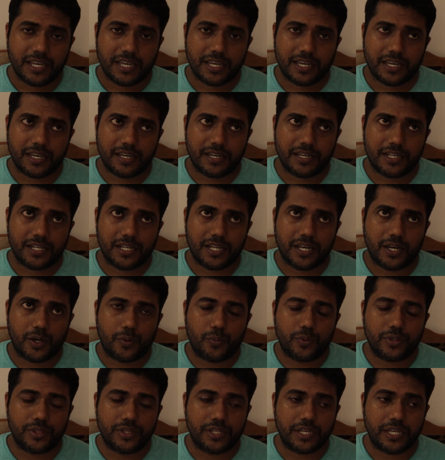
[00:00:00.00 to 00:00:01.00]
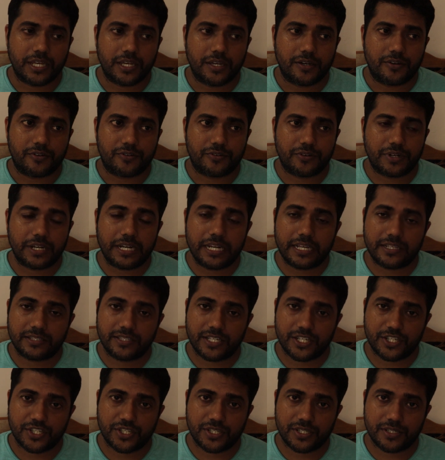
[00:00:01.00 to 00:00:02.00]
And with the reading
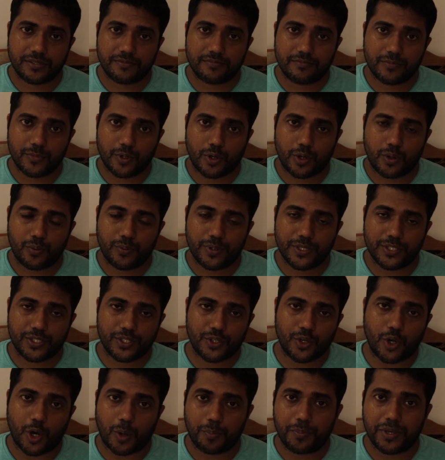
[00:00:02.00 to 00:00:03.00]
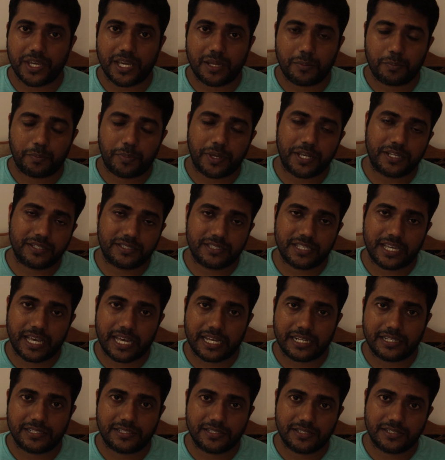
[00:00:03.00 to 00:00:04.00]
session, always copy and paste the
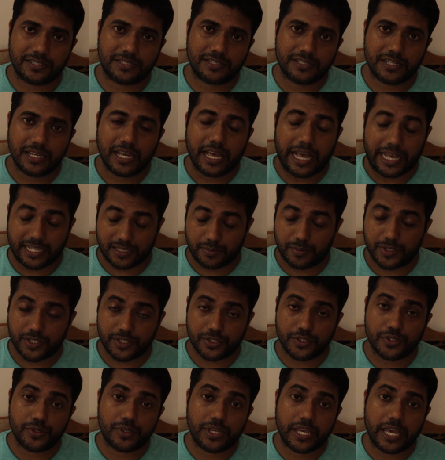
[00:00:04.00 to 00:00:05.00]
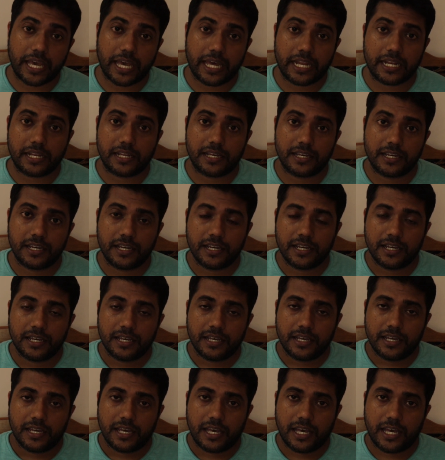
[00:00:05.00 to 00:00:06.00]
answers as much as you can,
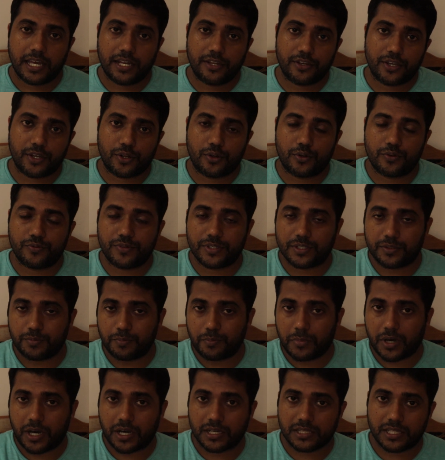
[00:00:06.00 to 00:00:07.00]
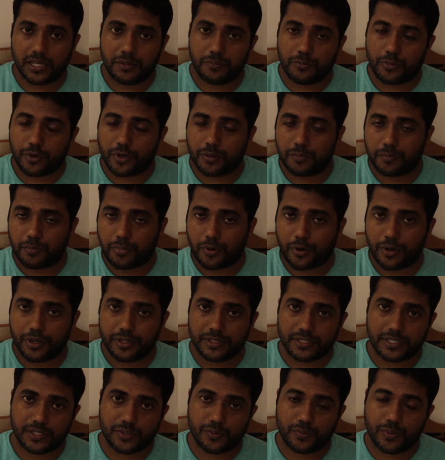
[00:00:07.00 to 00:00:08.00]
and you can always mark the important
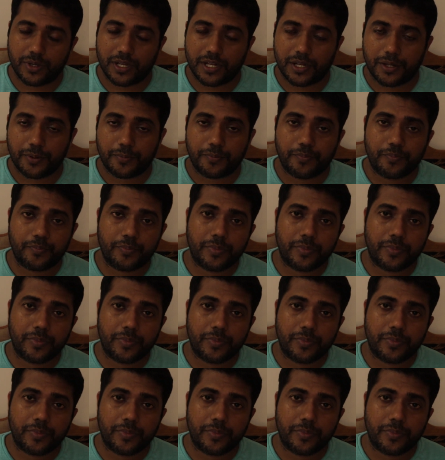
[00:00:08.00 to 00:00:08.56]
points as well.